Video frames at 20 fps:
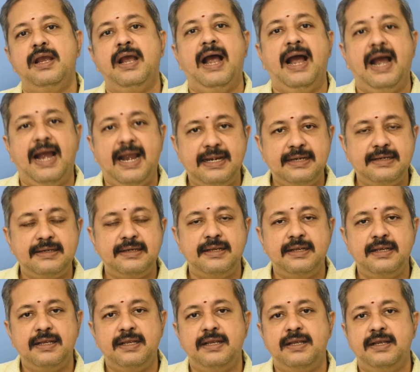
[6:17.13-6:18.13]
And
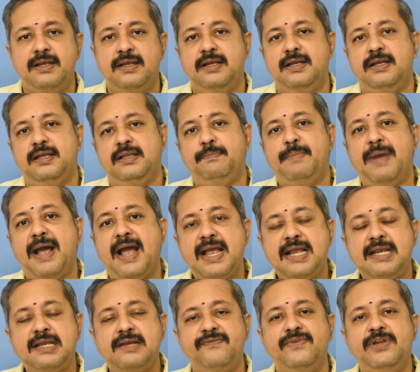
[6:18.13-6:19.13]
the
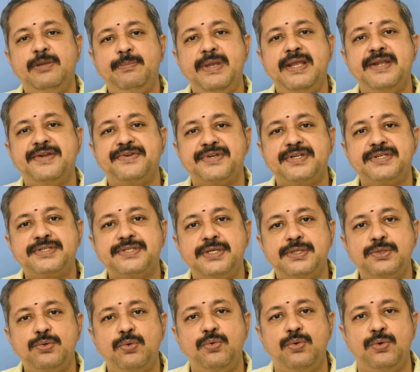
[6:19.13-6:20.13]
bank will be interested
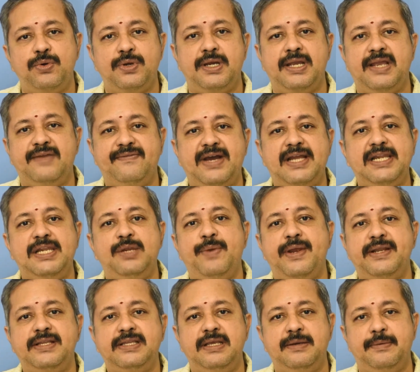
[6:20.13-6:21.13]
to
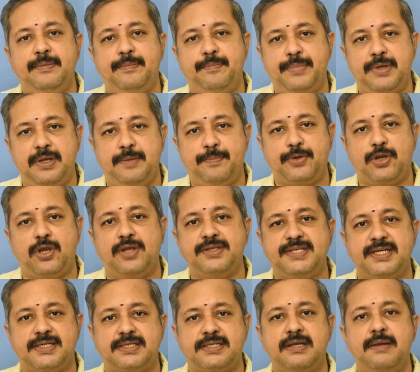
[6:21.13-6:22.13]
evaluate the
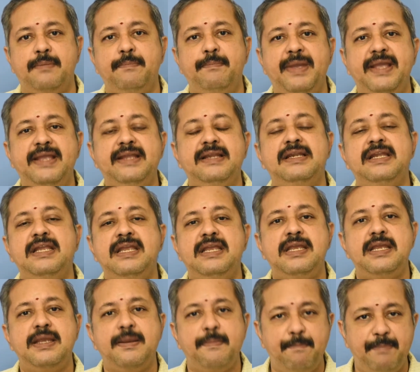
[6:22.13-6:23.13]
project
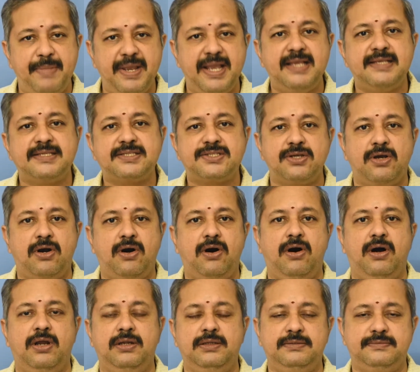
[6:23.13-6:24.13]
mainly based
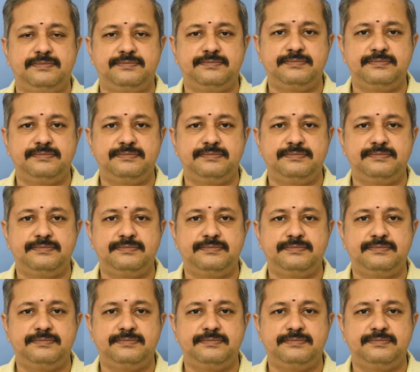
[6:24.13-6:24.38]
on